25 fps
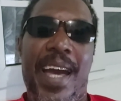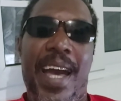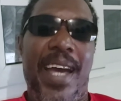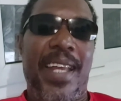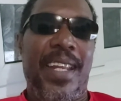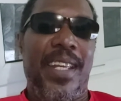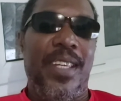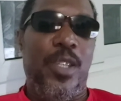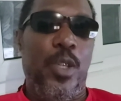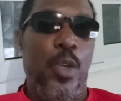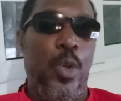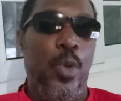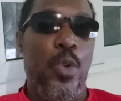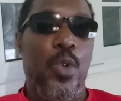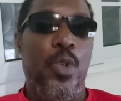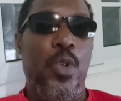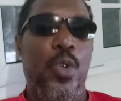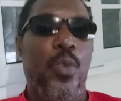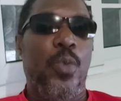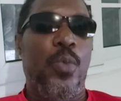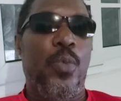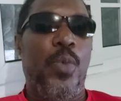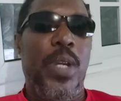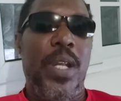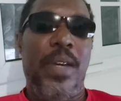And as
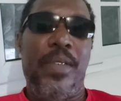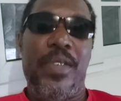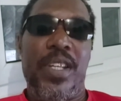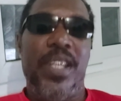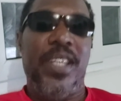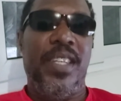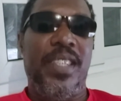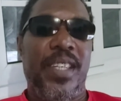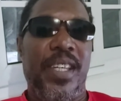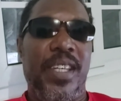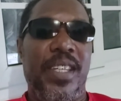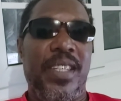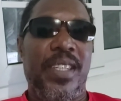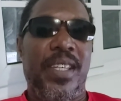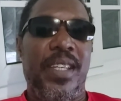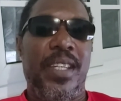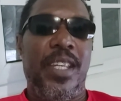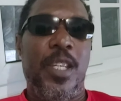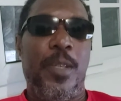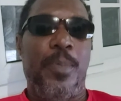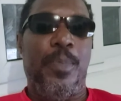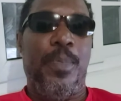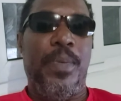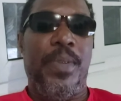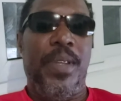usual, whenever these
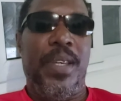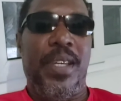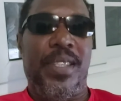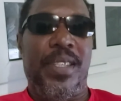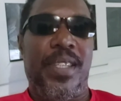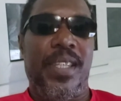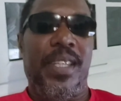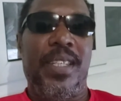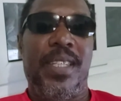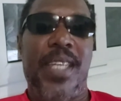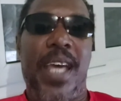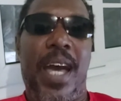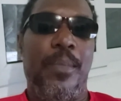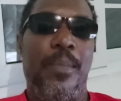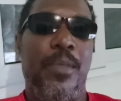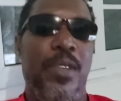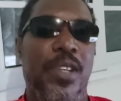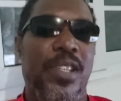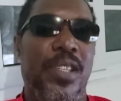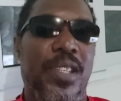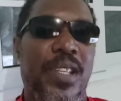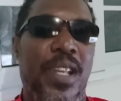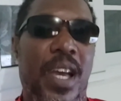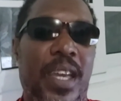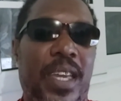things happen,
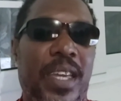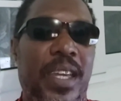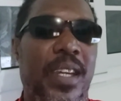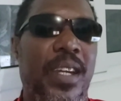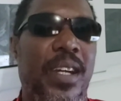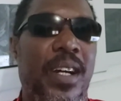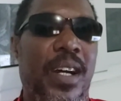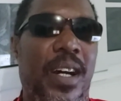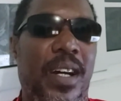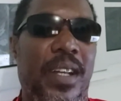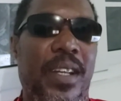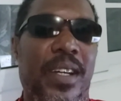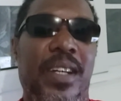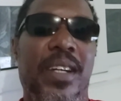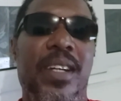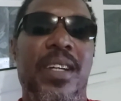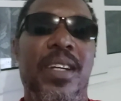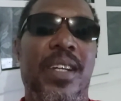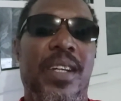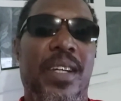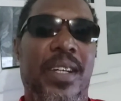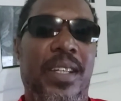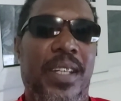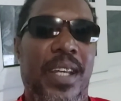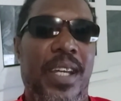just like in Ghana,
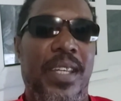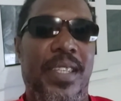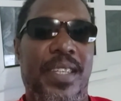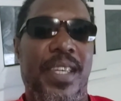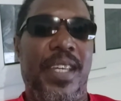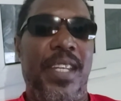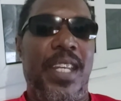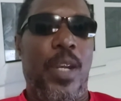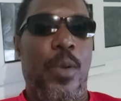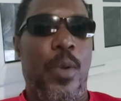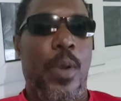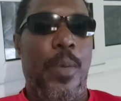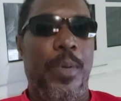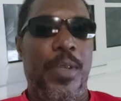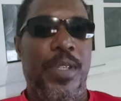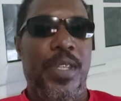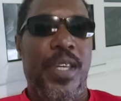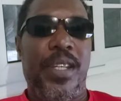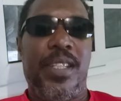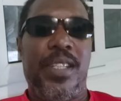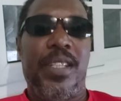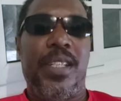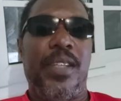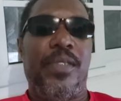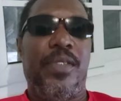they send their
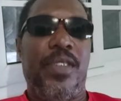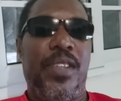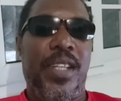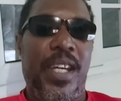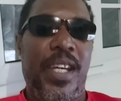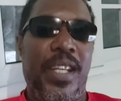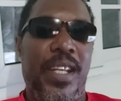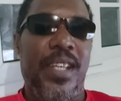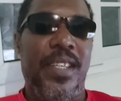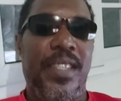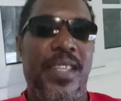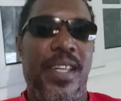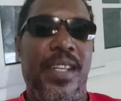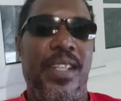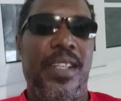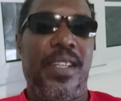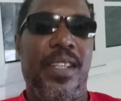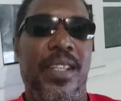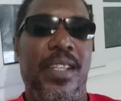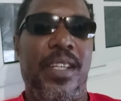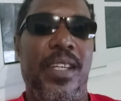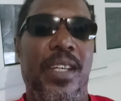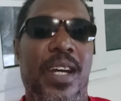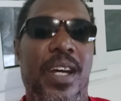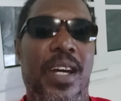representative.
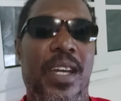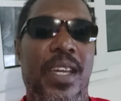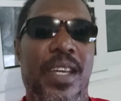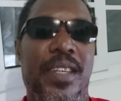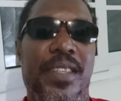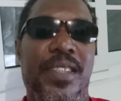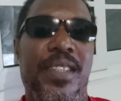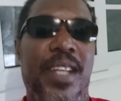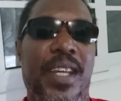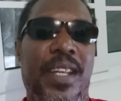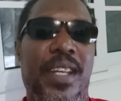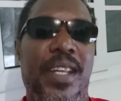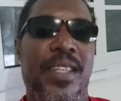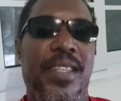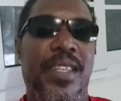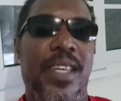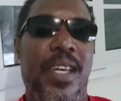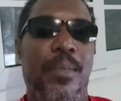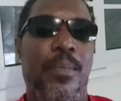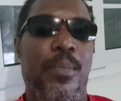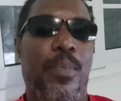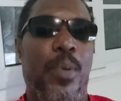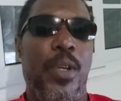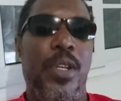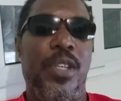Yesterday they
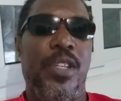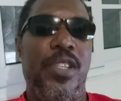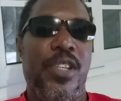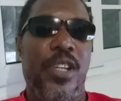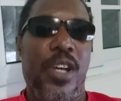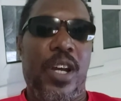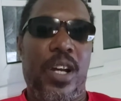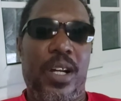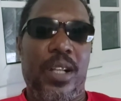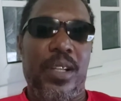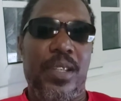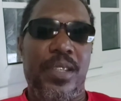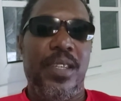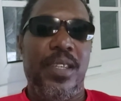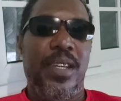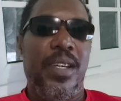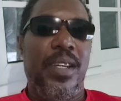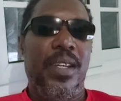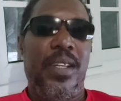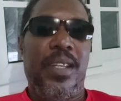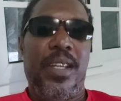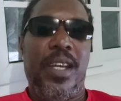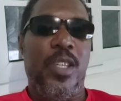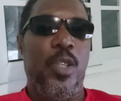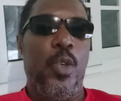sent Prince Charles.
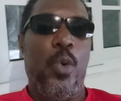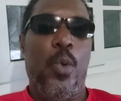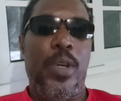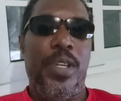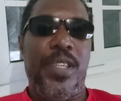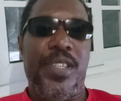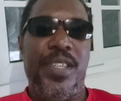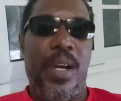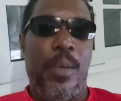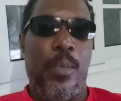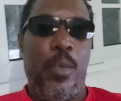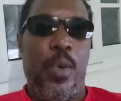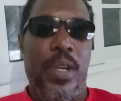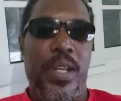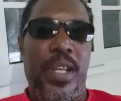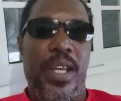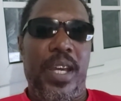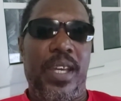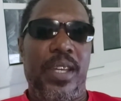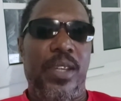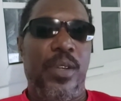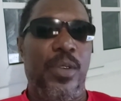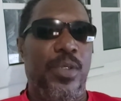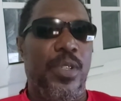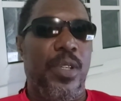There's always someone
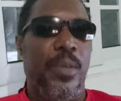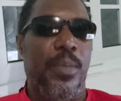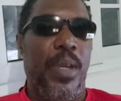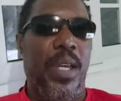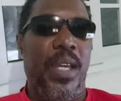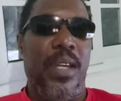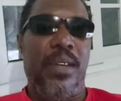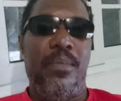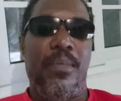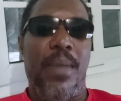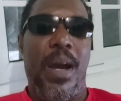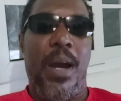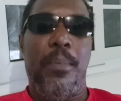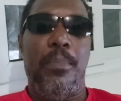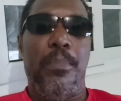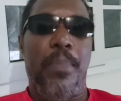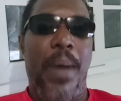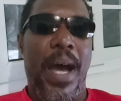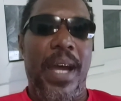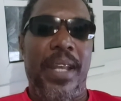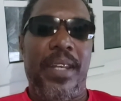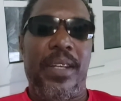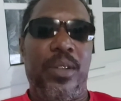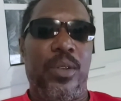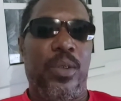there. It used to be
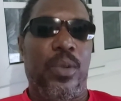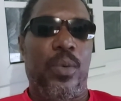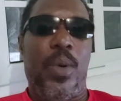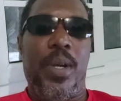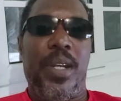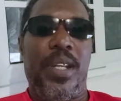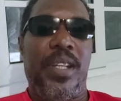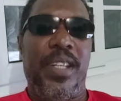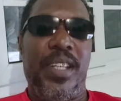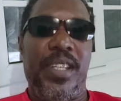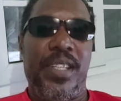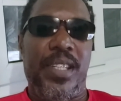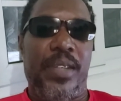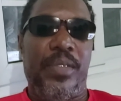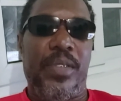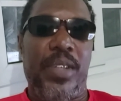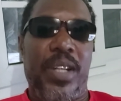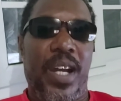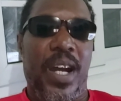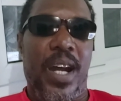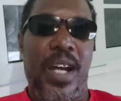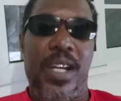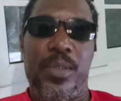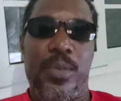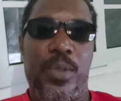Mountbatten or one of these
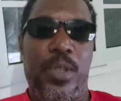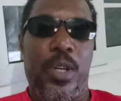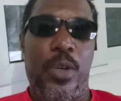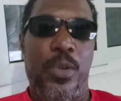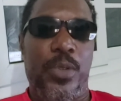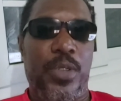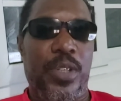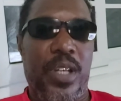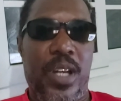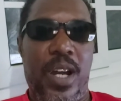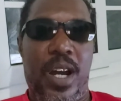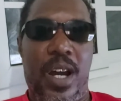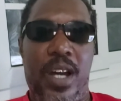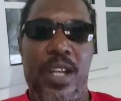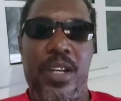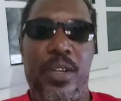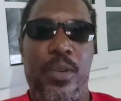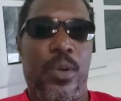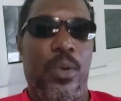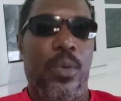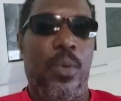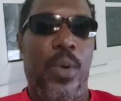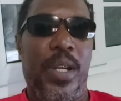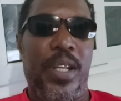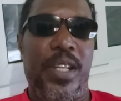other guys would go to Ghana
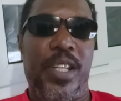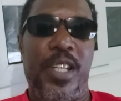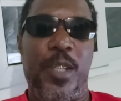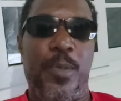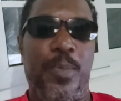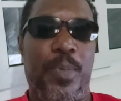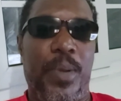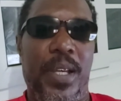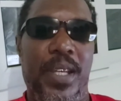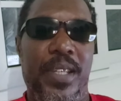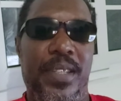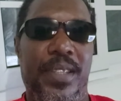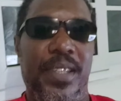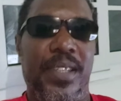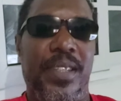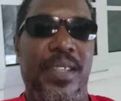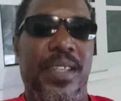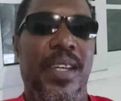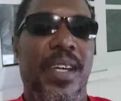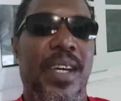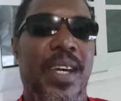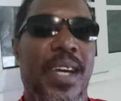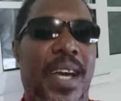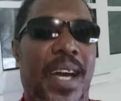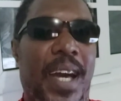or one of these
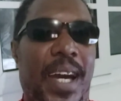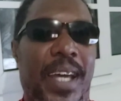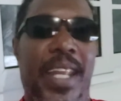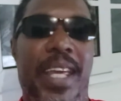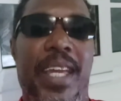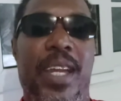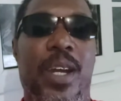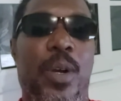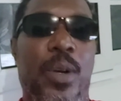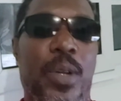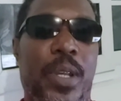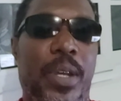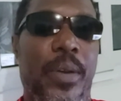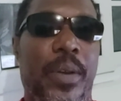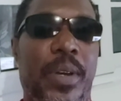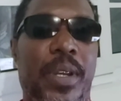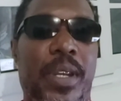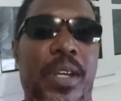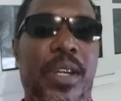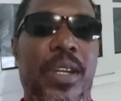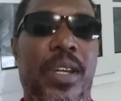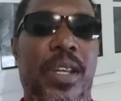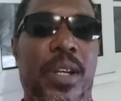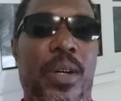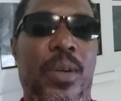places. And they go there,
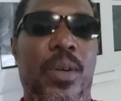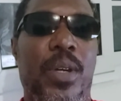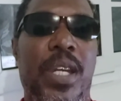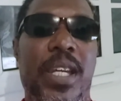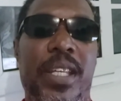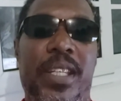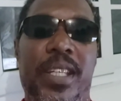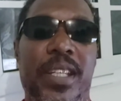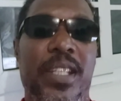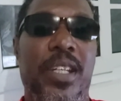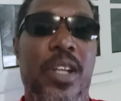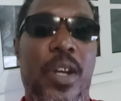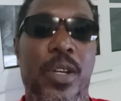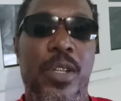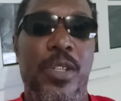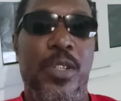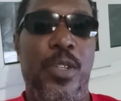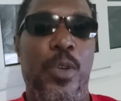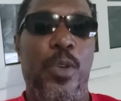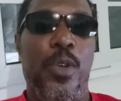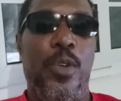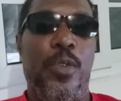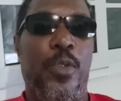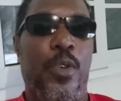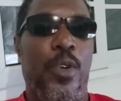and, you know, he didn't go in
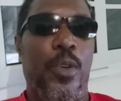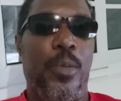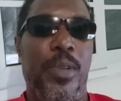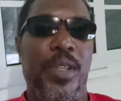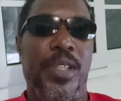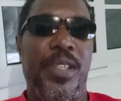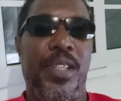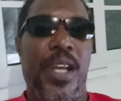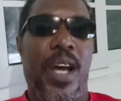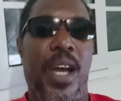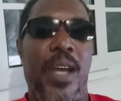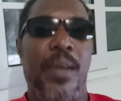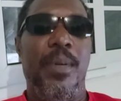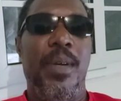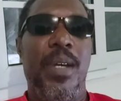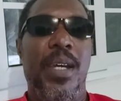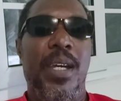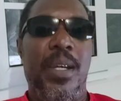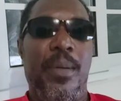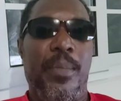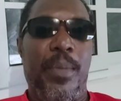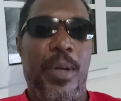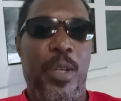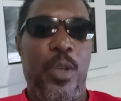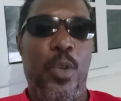his uniform this time,
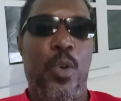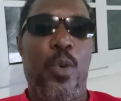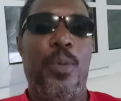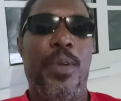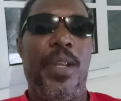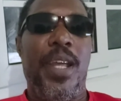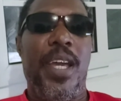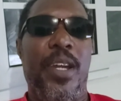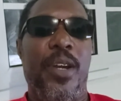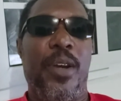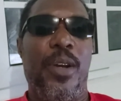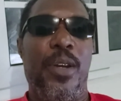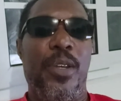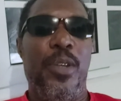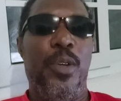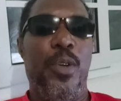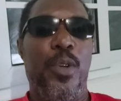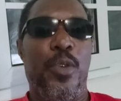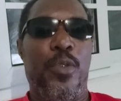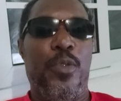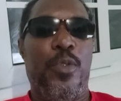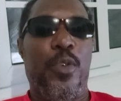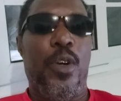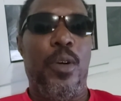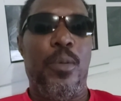but normally they go in
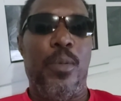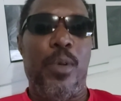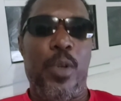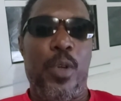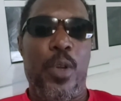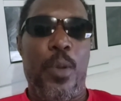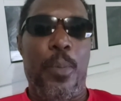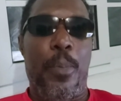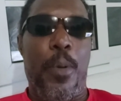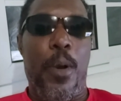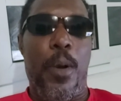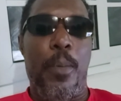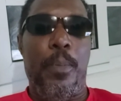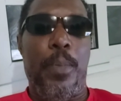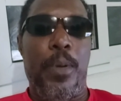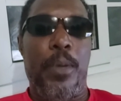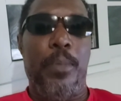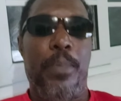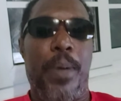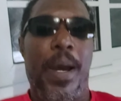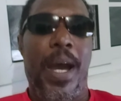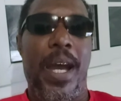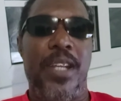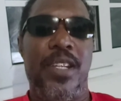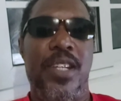uniform on a pomp
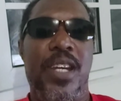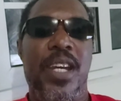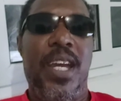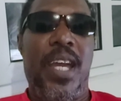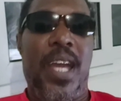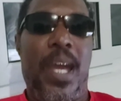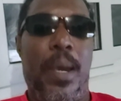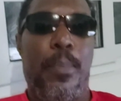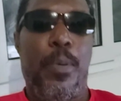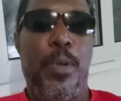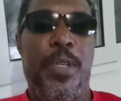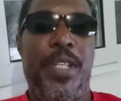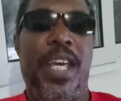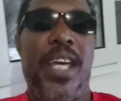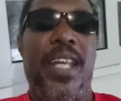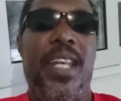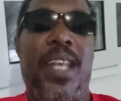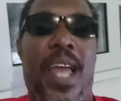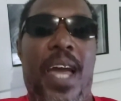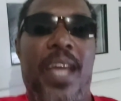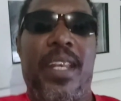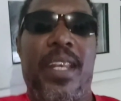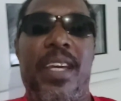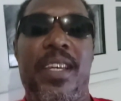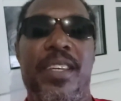and patch and
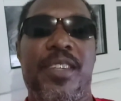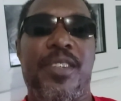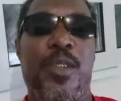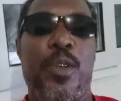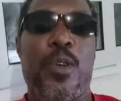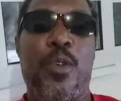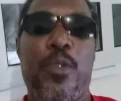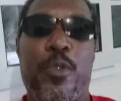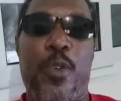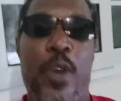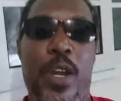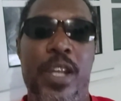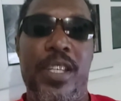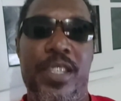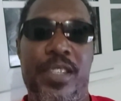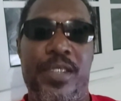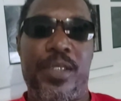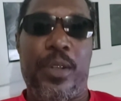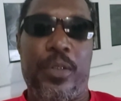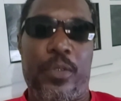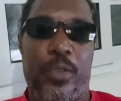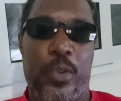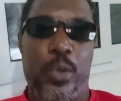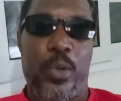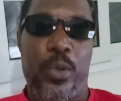pretend like they're still
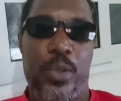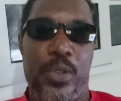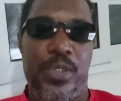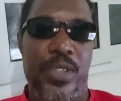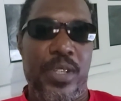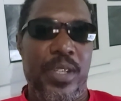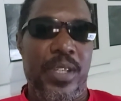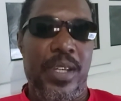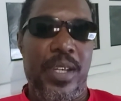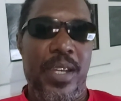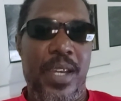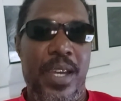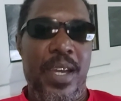friends of yours.